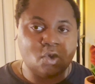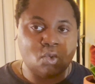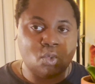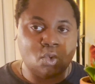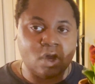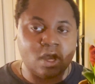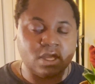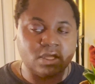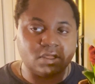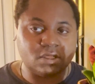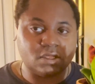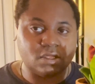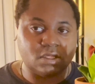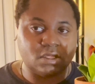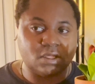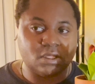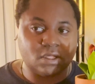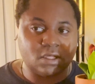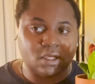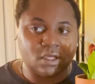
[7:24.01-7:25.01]
want
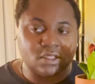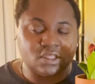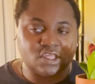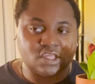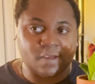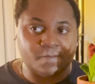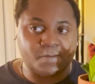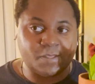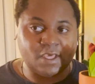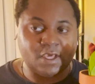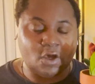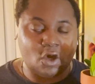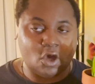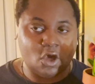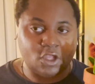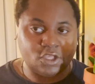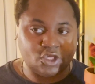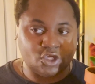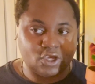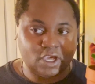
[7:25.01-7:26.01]
something
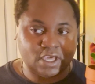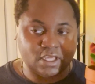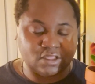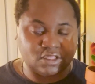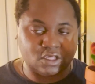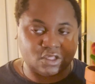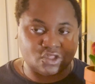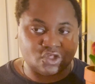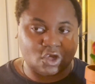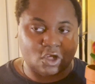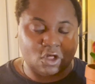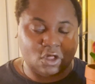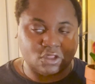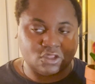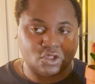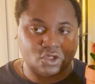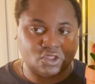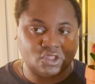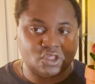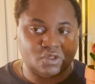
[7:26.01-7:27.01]
on your ancestor
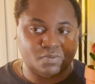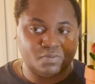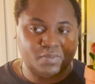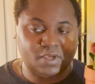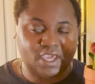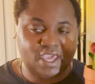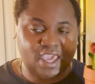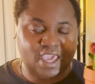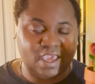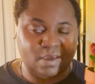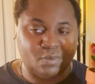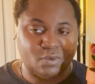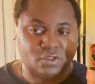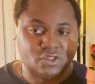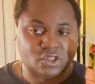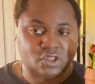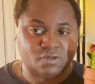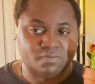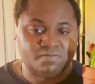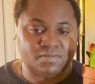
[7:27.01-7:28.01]
altar to be able
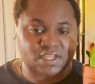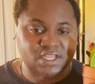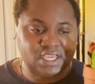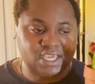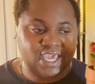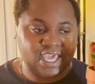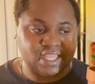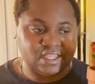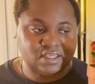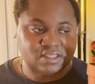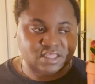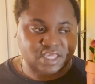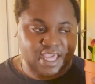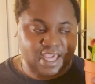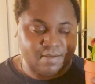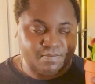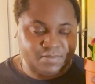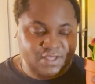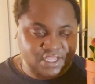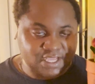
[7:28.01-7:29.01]
to mitigate
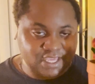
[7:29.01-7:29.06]
attacks